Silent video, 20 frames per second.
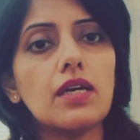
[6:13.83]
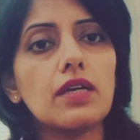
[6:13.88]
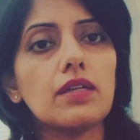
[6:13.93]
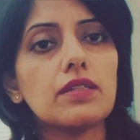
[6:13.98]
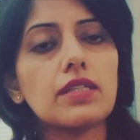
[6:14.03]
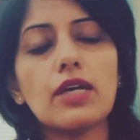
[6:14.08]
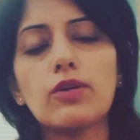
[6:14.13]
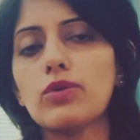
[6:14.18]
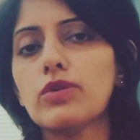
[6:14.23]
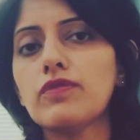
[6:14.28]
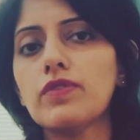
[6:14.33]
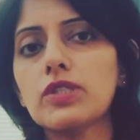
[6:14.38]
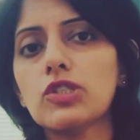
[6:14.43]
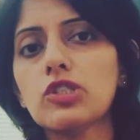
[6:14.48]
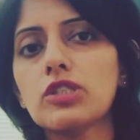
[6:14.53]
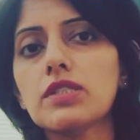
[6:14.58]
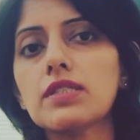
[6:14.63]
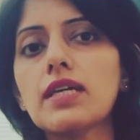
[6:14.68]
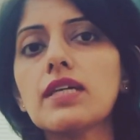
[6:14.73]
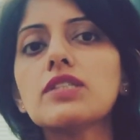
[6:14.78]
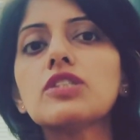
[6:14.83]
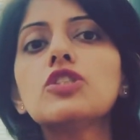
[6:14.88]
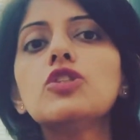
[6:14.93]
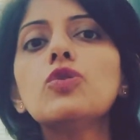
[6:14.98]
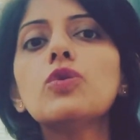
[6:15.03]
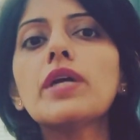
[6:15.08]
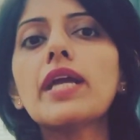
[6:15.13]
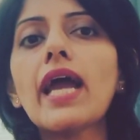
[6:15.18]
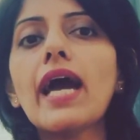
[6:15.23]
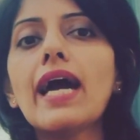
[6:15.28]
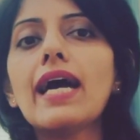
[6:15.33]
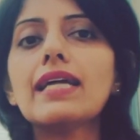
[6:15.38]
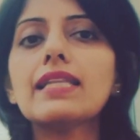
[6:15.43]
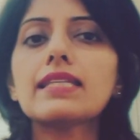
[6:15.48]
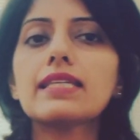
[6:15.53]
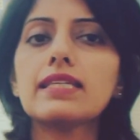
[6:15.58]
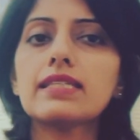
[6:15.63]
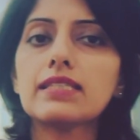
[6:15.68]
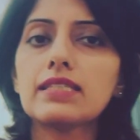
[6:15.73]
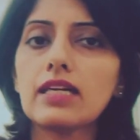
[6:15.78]
thyroid function tests, you can
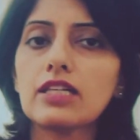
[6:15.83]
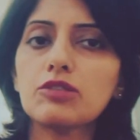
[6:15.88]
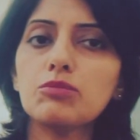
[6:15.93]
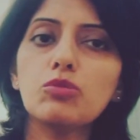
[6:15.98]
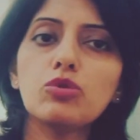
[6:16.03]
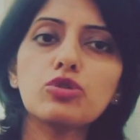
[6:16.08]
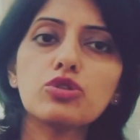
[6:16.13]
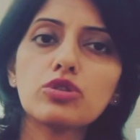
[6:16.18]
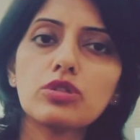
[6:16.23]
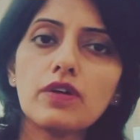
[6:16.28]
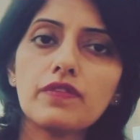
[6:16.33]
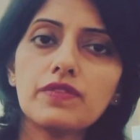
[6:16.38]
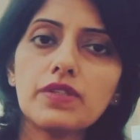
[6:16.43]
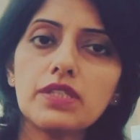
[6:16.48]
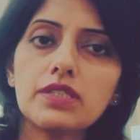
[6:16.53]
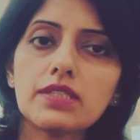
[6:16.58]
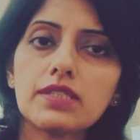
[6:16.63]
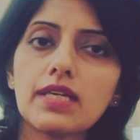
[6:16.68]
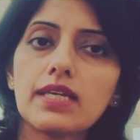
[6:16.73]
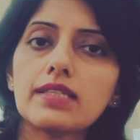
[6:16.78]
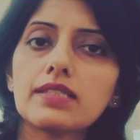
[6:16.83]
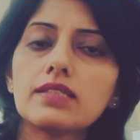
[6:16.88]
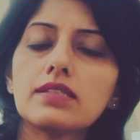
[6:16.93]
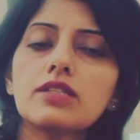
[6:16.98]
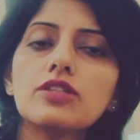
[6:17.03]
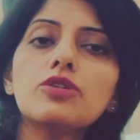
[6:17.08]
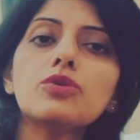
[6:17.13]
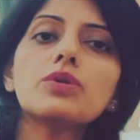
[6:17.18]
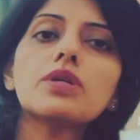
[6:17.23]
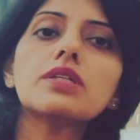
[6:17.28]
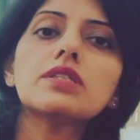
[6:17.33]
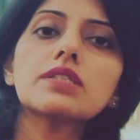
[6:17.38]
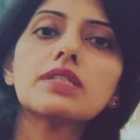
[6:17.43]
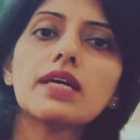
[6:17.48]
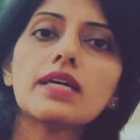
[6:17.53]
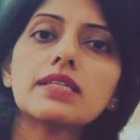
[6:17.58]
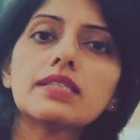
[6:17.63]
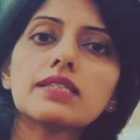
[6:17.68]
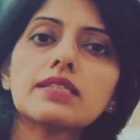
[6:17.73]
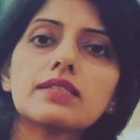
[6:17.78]
conduct most of these tests, the urine
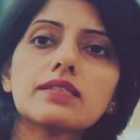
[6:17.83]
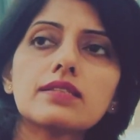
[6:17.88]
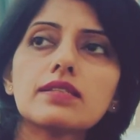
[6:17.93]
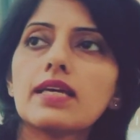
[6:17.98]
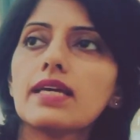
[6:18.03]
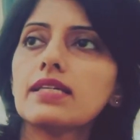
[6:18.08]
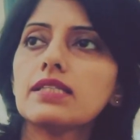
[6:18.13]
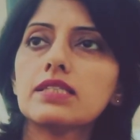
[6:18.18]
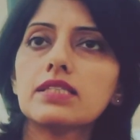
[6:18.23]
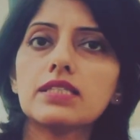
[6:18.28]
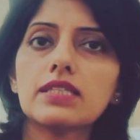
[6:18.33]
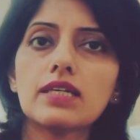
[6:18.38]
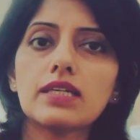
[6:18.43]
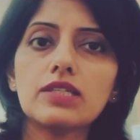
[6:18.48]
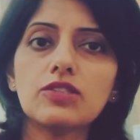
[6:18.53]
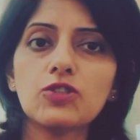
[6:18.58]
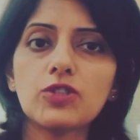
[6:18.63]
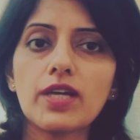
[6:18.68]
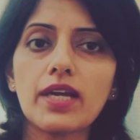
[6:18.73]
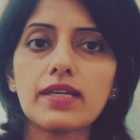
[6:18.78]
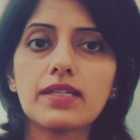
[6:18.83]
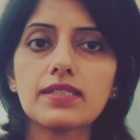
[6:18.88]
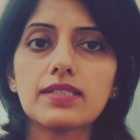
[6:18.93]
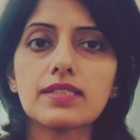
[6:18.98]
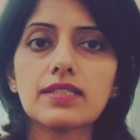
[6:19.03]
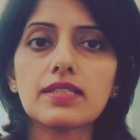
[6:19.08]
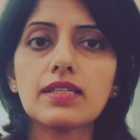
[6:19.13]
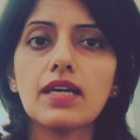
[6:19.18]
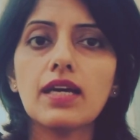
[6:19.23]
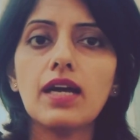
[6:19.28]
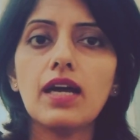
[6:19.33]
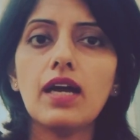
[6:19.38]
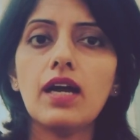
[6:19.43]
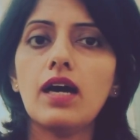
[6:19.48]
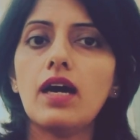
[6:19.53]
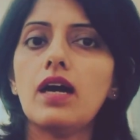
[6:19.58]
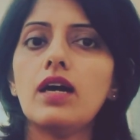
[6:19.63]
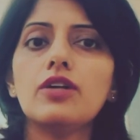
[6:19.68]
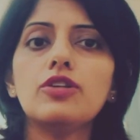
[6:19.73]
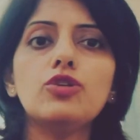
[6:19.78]
tests, STI checks.
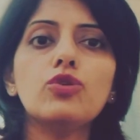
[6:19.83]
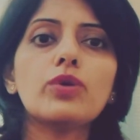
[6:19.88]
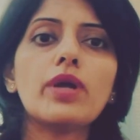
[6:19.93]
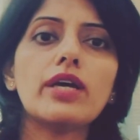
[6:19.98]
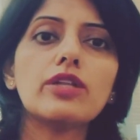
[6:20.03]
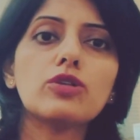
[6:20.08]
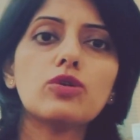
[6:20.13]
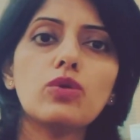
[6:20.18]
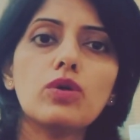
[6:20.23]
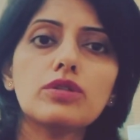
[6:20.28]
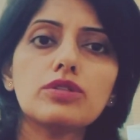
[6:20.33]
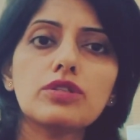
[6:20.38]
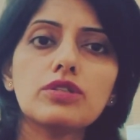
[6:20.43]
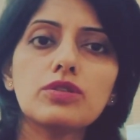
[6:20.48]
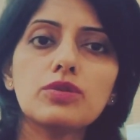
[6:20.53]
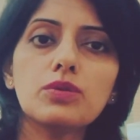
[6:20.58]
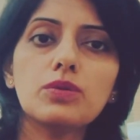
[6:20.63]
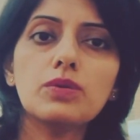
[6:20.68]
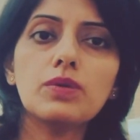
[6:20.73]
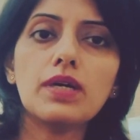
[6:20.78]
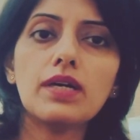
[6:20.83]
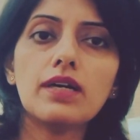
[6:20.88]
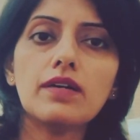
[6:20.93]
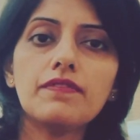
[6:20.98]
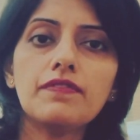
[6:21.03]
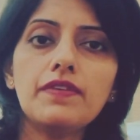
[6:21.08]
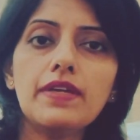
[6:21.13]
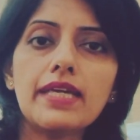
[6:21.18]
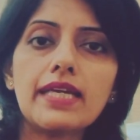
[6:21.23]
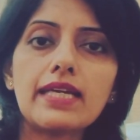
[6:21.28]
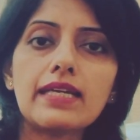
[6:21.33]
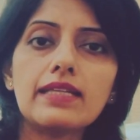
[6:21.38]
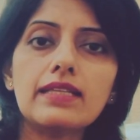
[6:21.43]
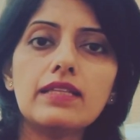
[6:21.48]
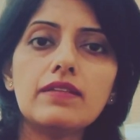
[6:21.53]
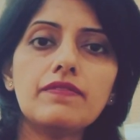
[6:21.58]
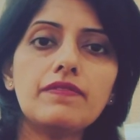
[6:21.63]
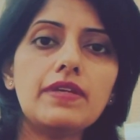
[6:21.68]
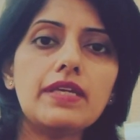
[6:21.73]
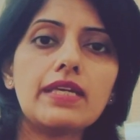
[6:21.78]
You can go on to do
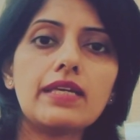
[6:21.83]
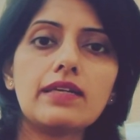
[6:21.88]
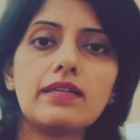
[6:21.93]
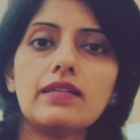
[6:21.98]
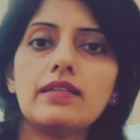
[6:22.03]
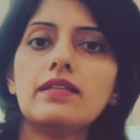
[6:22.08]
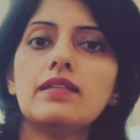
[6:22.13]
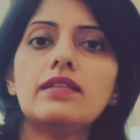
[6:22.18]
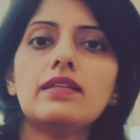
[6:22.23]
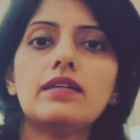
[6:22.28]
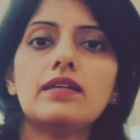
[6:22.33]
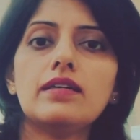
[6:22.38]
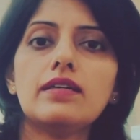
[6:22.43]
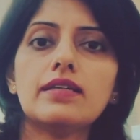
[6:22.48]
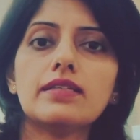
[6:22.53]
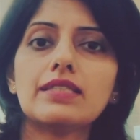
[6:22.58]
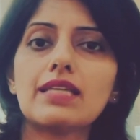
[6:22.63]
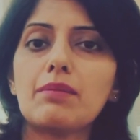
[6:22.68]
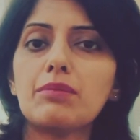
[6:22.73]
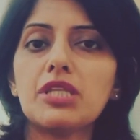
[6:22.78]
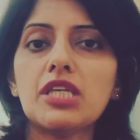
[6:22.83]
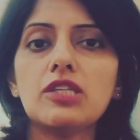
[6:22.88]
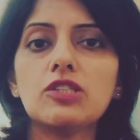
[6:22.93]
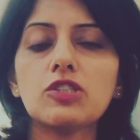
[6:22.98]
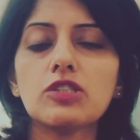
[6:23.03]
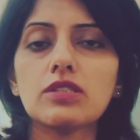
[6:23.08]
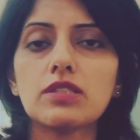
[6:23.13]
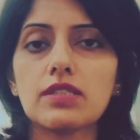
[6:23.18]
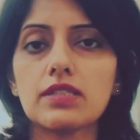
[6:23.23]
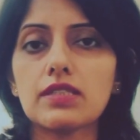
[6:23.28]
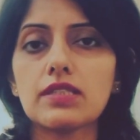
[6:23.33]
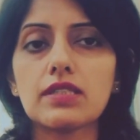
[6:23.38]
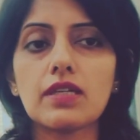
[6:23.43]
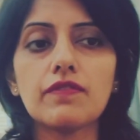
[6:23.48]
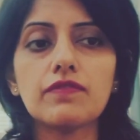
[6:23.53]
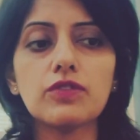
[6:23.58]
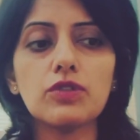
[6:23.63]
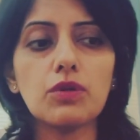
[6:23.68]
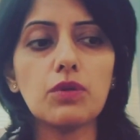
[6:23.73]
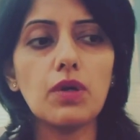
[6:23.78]
fecal examinations and stuff.
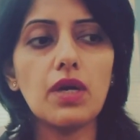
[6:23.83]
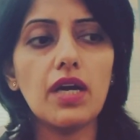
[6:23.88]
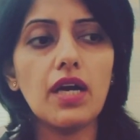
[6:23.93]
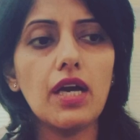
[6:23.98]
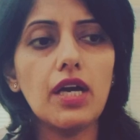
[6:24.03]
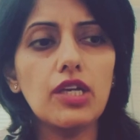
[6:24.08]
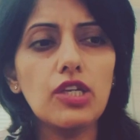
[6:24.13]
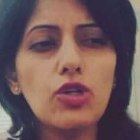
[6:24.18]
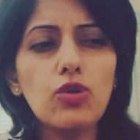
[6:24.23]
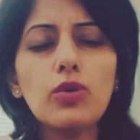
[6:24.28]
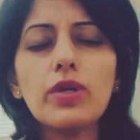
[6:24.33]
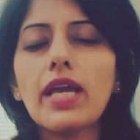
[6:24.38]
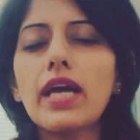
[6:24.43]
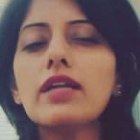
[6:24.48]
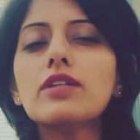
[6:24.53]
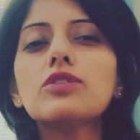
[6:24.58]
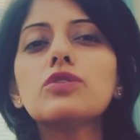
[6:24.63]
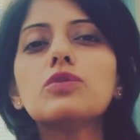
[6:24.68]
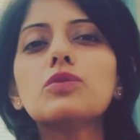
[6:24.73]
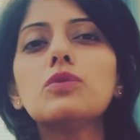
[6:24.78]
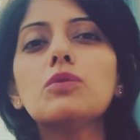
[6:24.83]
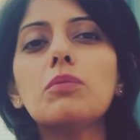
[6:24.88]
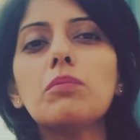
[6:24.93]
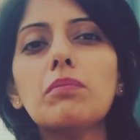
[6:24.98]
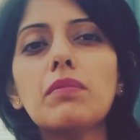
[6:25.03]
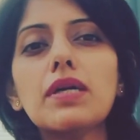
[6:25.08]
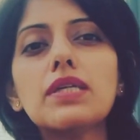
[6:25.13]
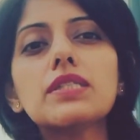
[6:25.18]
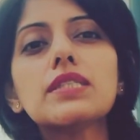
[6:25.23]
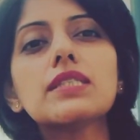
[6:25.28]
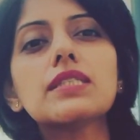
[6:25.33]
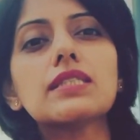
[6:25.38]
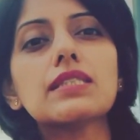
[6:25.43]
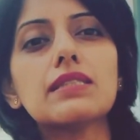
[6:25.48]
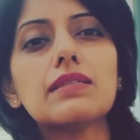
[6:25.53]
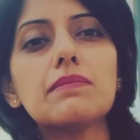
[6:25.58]
So you can do much.